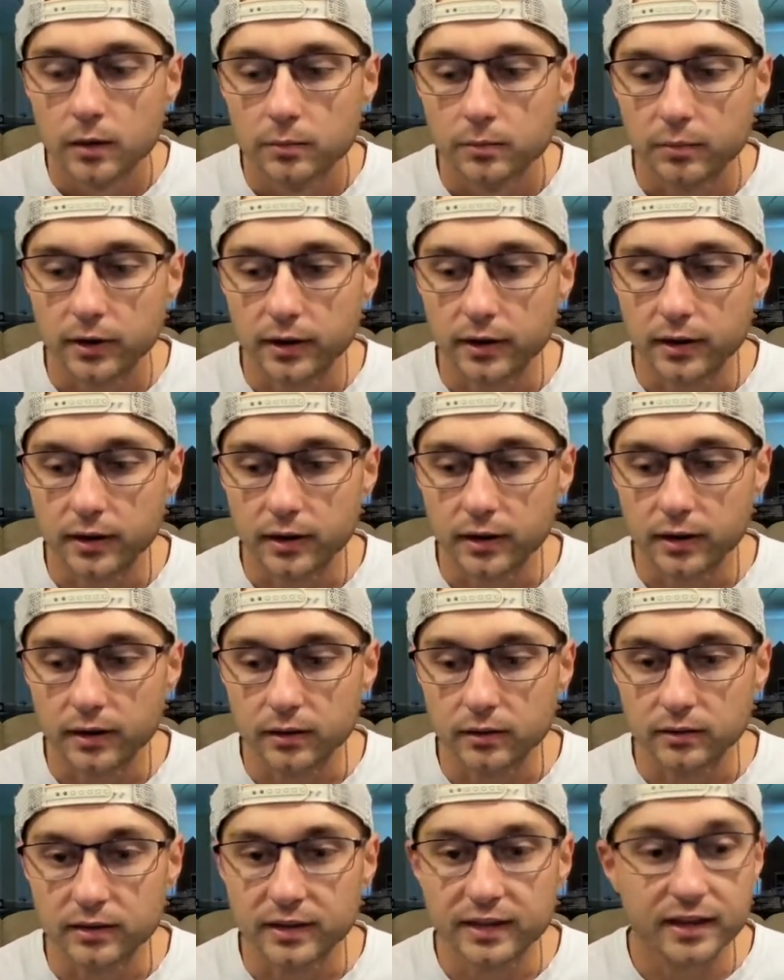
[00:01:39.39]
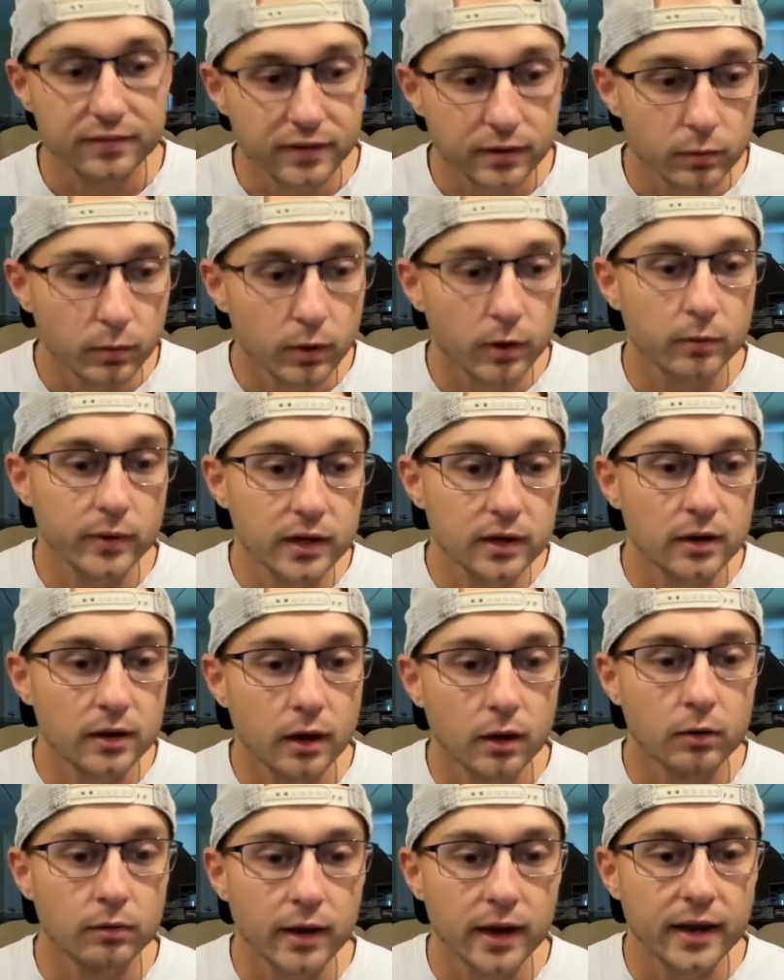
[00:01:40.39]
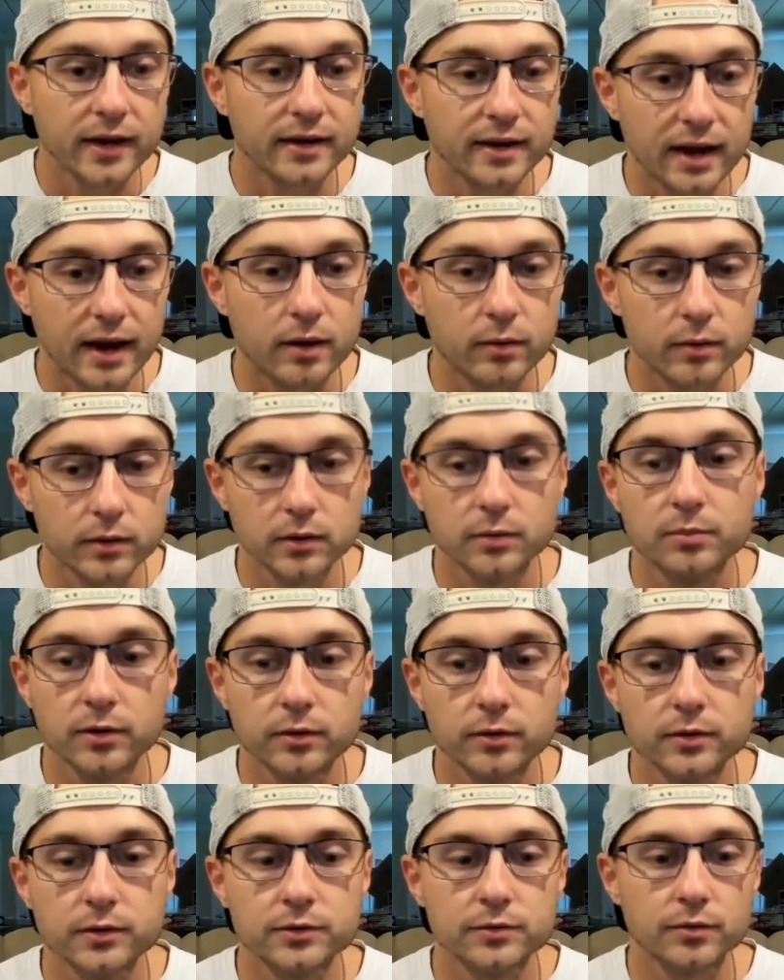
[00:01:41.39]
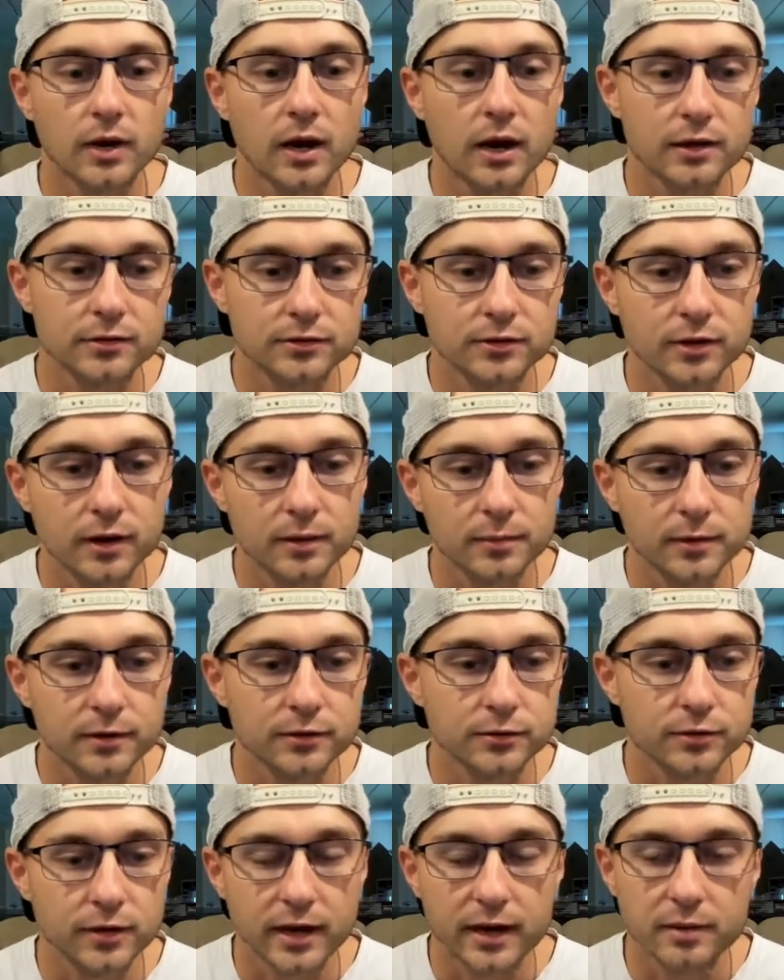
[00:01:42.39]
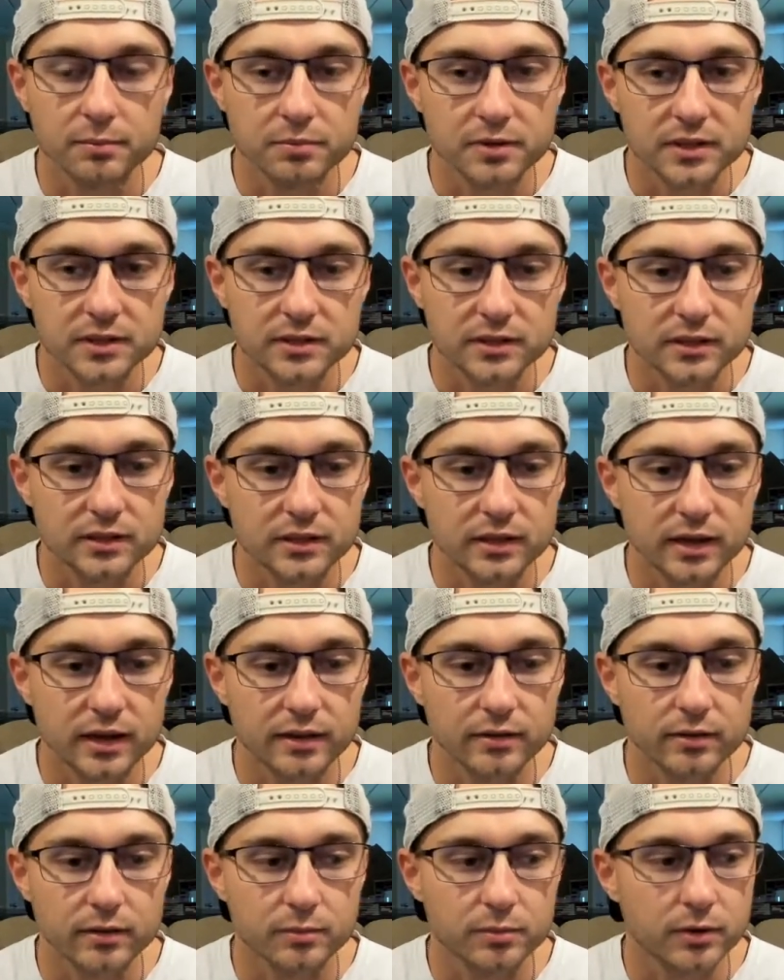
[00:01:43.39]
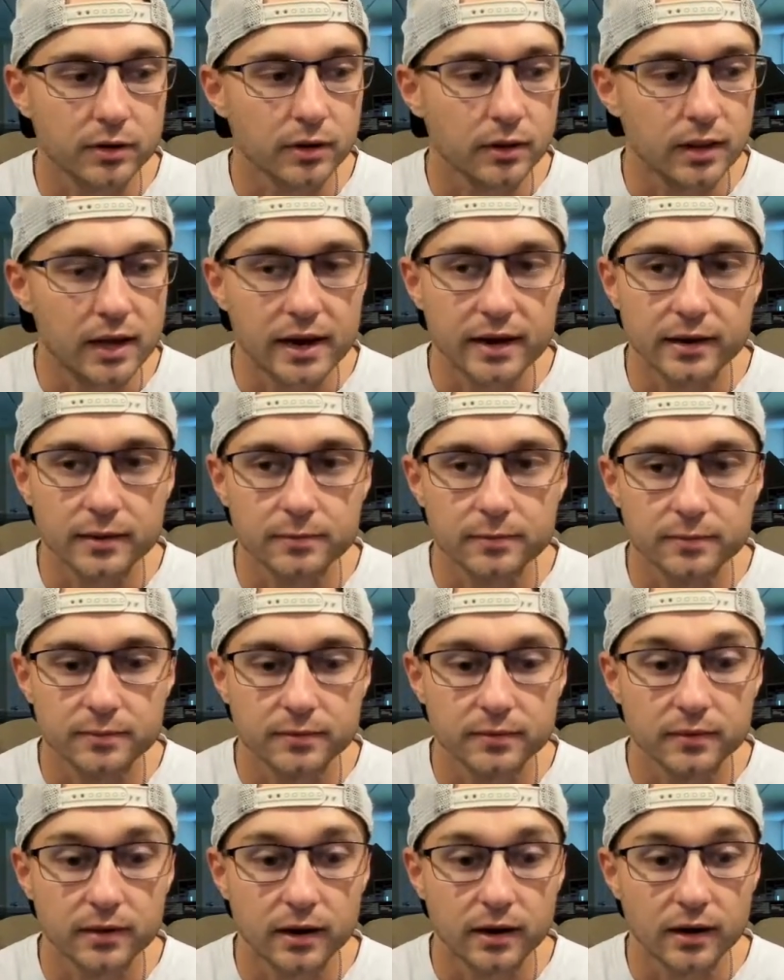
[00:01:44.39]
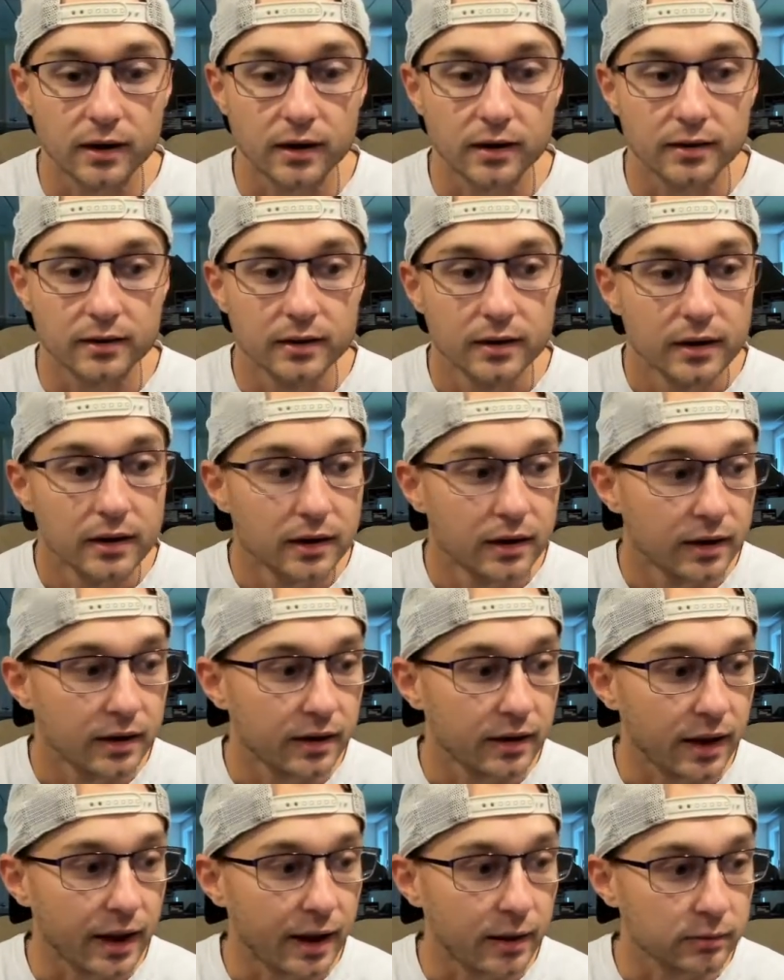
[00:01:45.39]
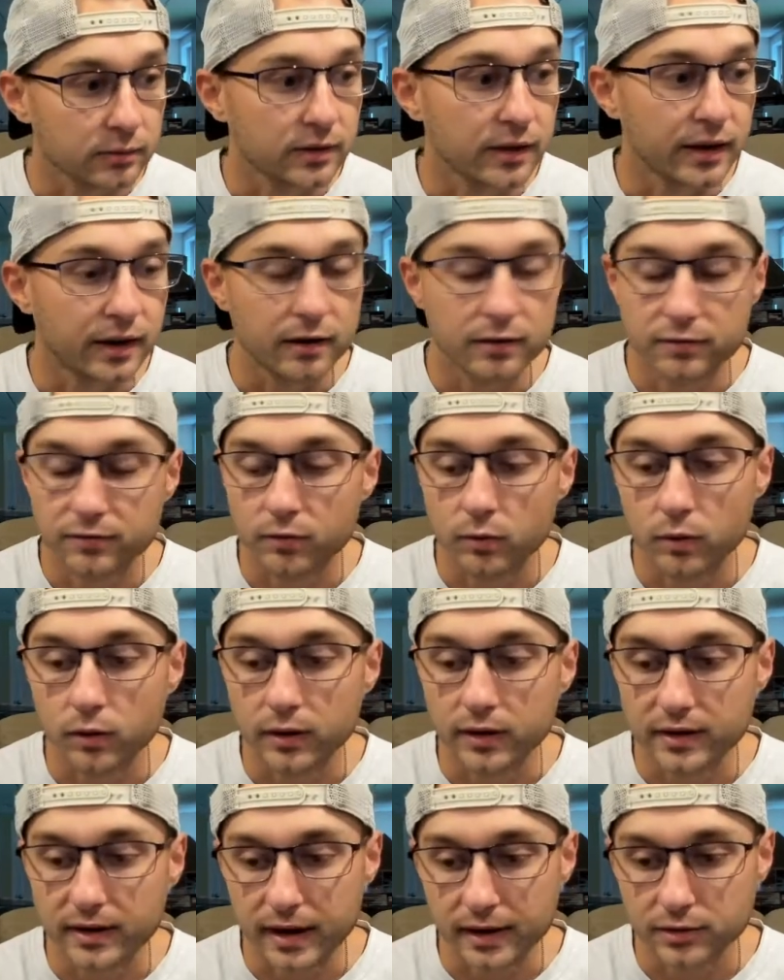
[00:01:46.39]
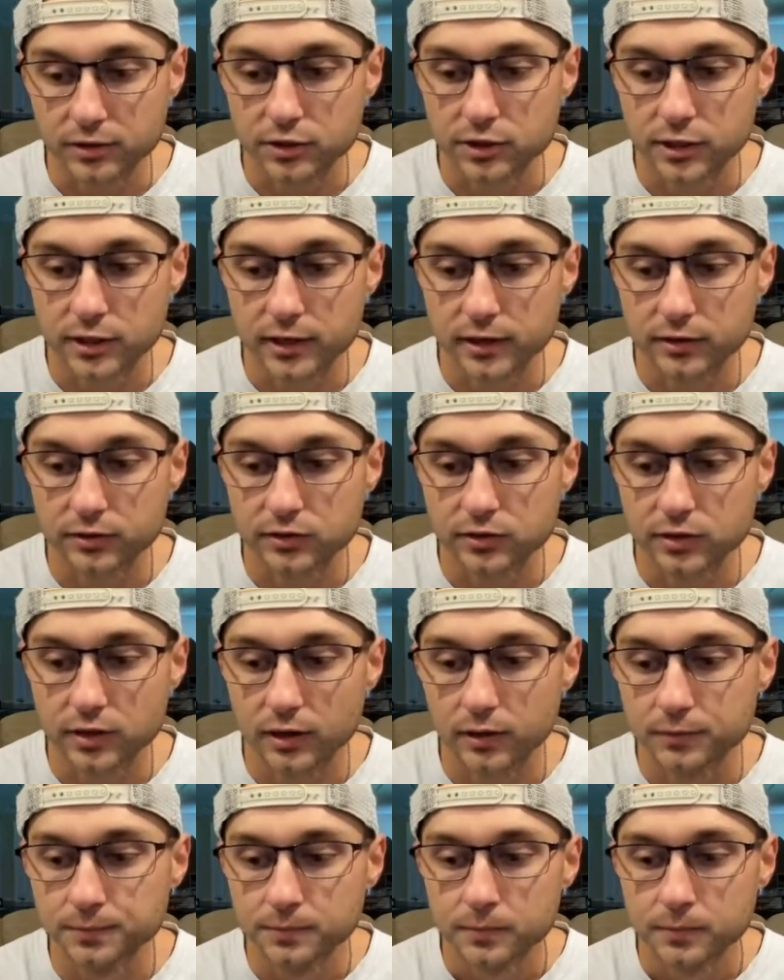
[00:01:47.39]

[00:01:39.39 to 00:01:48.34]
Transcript: But given what we know right now with the Bruins roster, I'm going to try and piece it together and put a lineup out there for next year. So